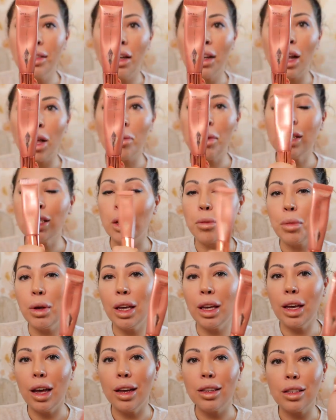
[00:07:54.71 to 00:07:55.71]
and I picked up
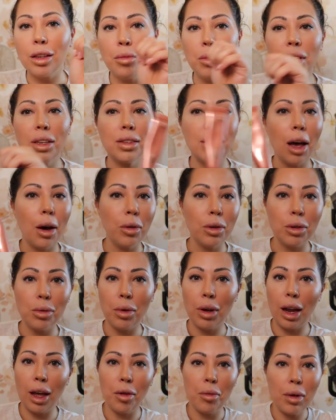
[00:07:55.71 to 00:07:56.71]
Pinkgasm because that was
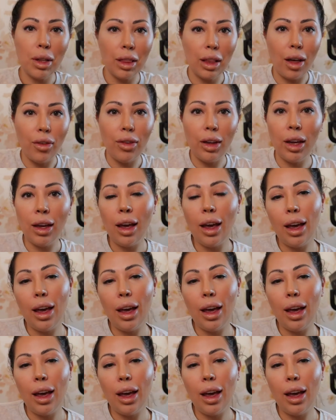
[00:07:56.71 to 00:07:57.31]
what I've been loving,